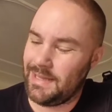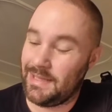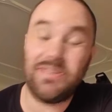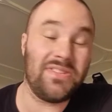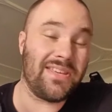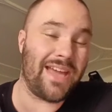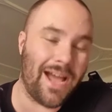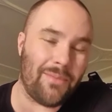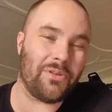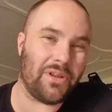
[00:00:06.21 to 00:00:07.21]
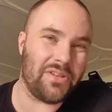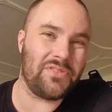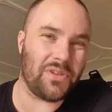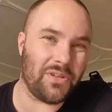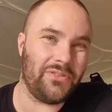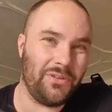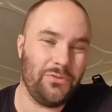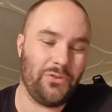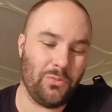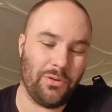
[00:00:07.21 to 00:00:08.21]
This is the camera that I started
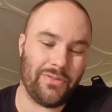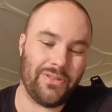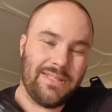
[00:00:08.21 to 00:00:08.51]
YouTube with.